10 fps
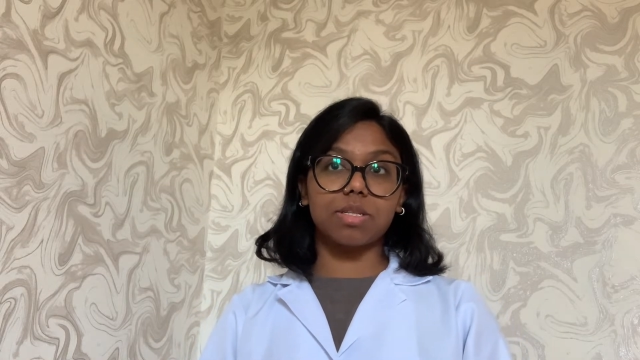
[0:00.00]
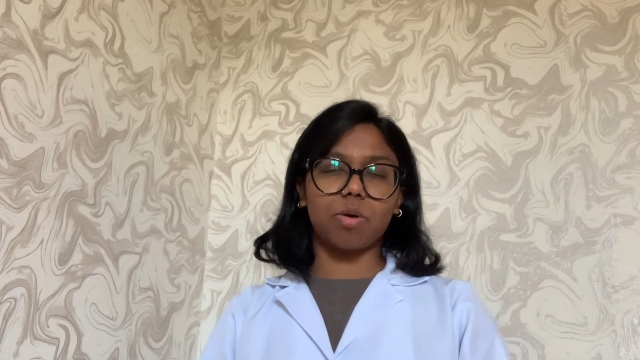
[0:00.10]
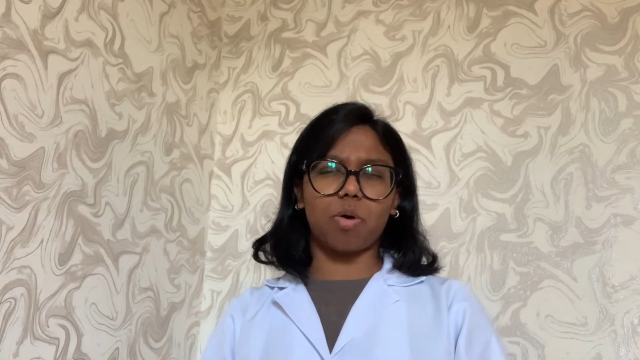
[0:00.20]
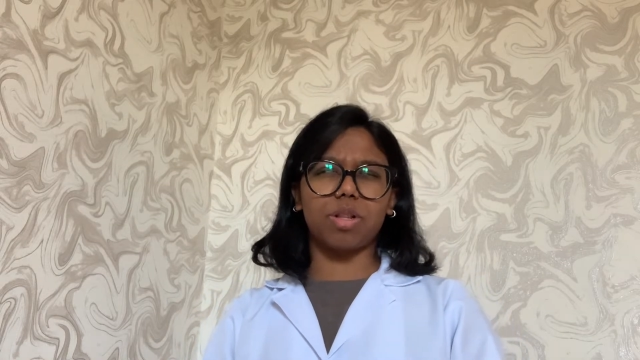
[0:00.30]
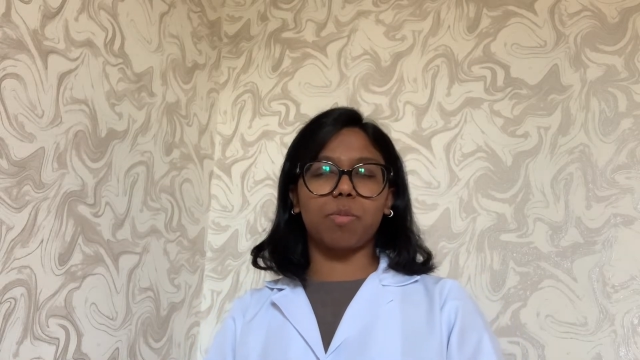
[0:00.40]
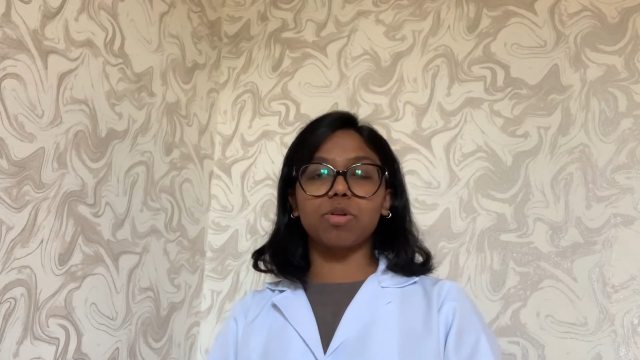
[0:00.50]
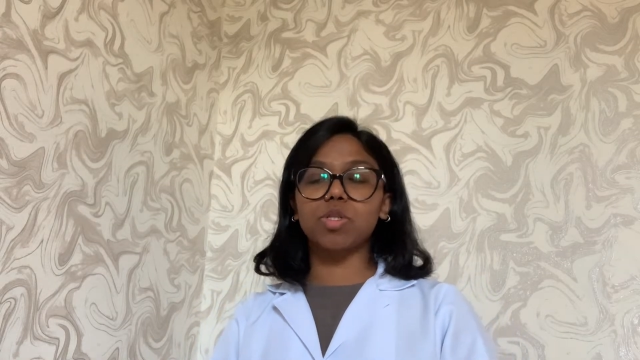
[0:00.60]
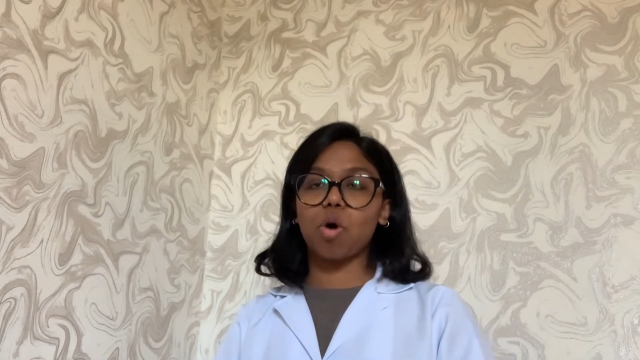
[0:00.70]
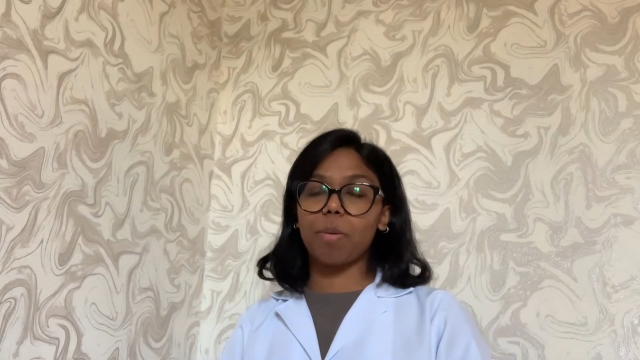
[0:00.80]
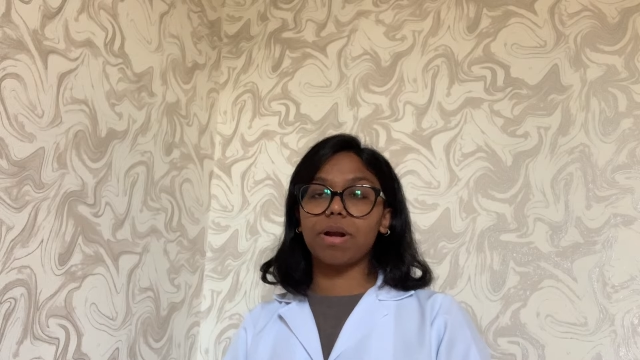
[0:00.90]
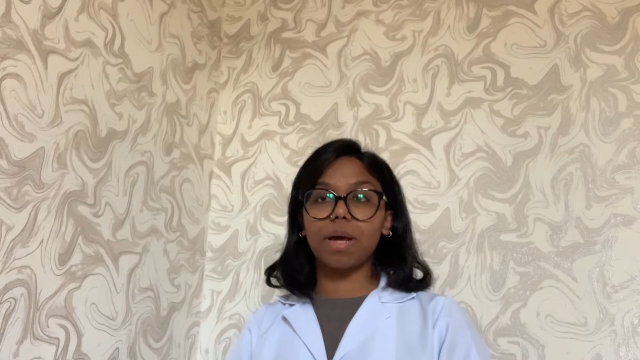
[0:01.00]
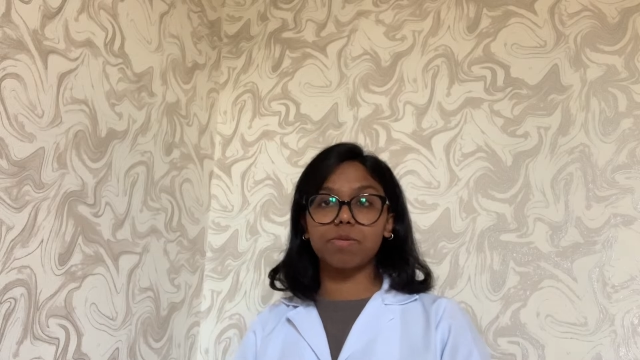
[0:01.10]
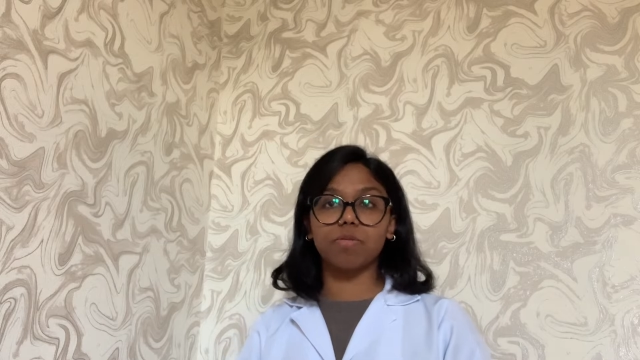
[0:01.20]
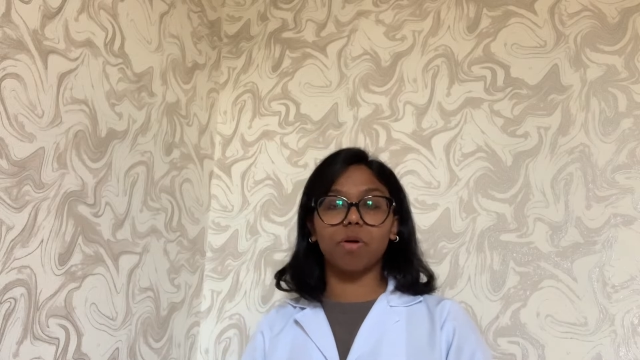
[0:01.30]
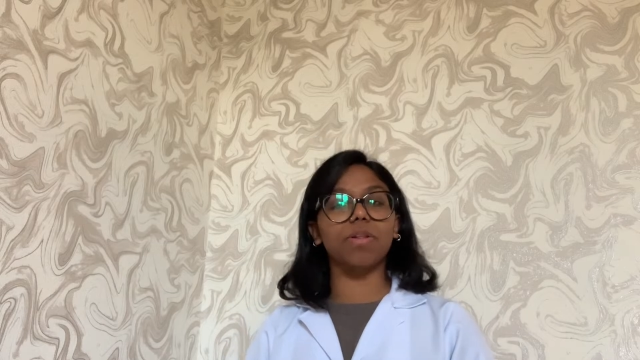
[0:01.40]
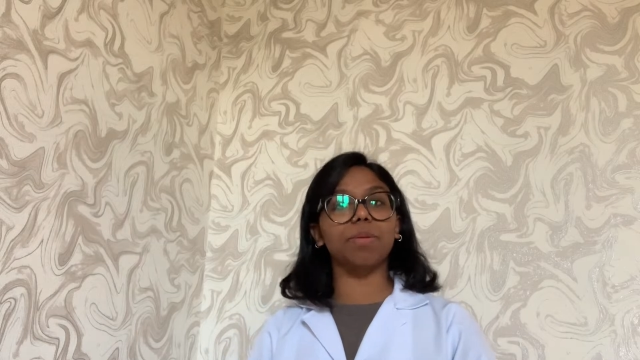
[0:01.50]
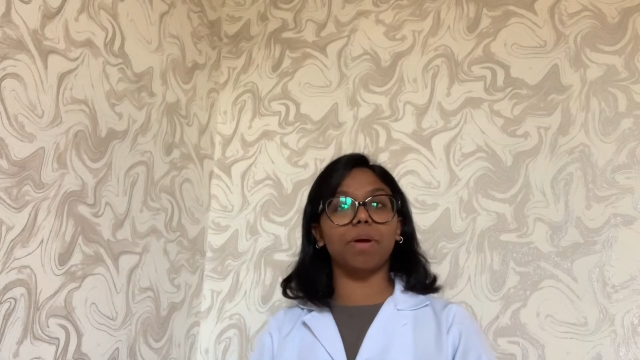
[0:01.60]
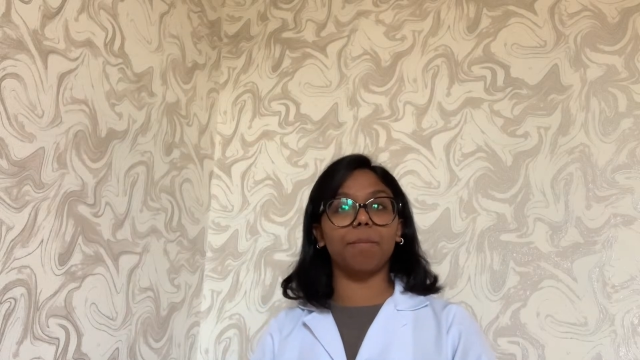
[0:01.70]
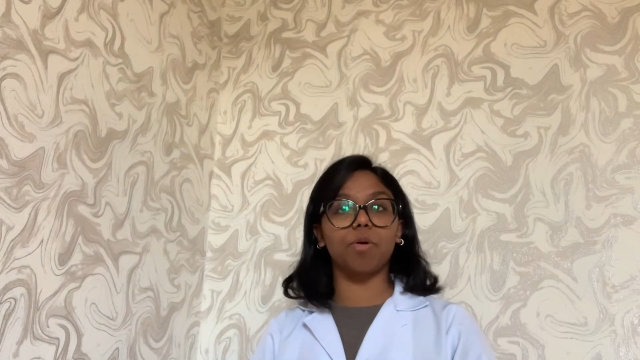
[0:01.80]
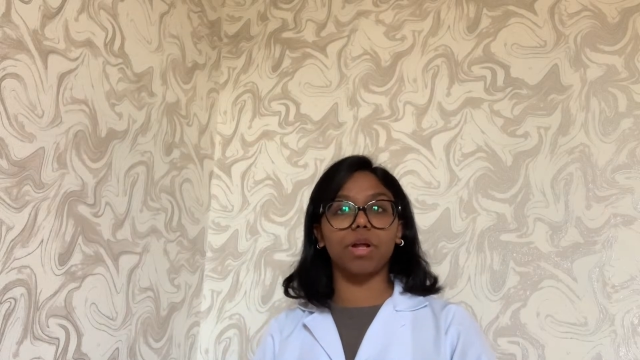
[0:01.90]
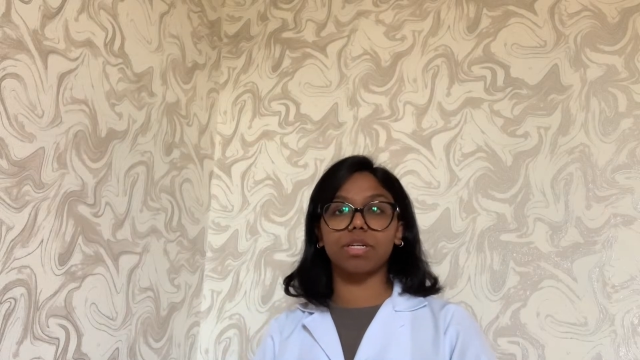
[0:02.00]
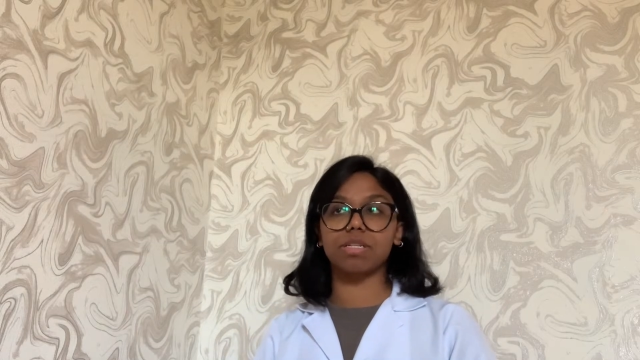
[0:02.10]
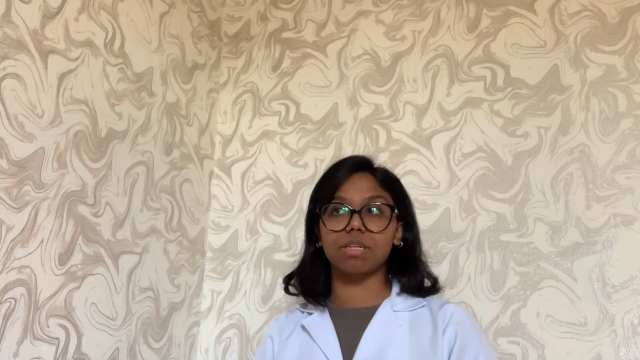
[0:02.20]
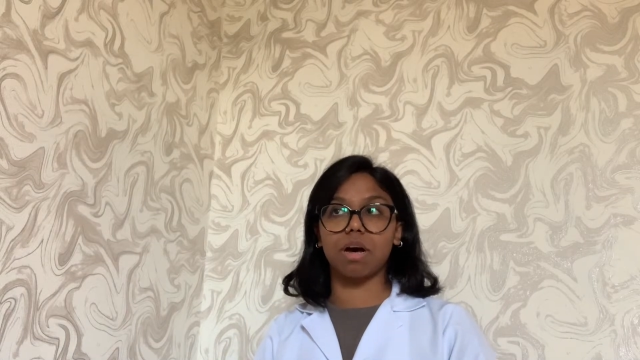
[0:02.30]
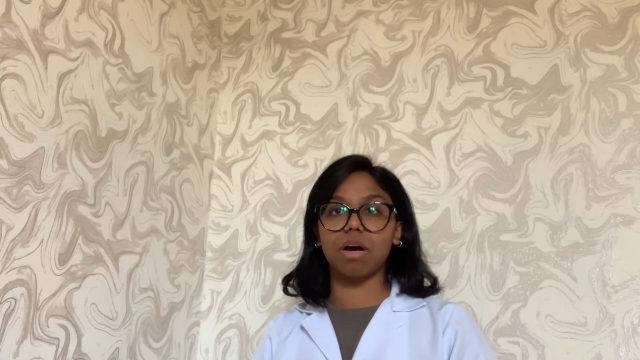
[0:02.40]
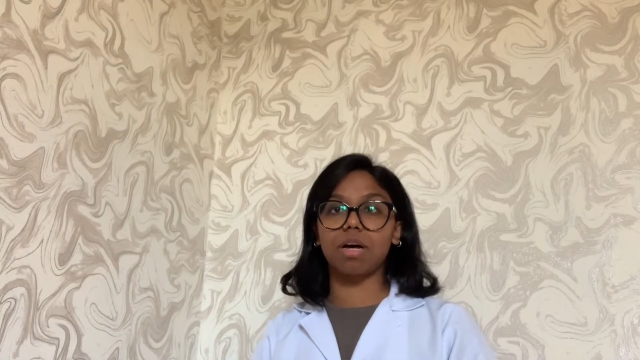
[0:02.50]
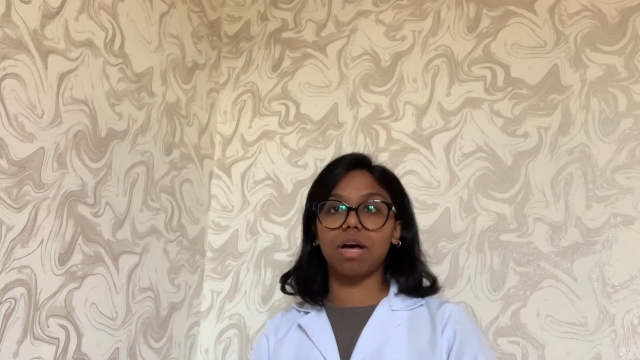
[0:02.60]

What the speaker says: So the most common types of lower limb amputations are